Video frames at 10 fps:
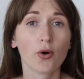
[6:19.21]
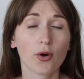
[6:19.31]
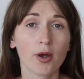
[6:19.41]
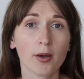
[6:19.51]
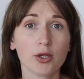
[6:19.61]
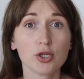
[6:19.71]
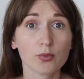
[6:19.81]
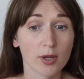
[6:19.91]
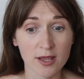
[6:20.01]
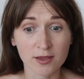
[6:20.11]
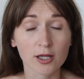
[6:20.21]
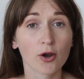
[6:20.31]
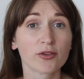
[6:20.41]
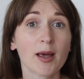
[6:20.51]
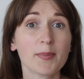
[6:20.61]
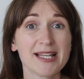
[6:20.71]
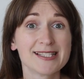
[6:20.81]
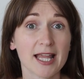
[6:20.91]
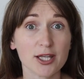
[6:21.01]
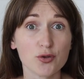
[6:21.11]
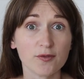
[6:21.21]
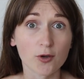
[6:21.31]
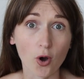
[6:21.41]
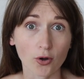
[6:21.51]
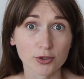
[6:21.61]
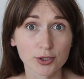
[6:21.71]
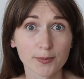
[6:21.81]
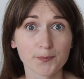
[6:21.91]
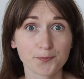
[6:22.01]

uh, in the cloth nappies that you've got.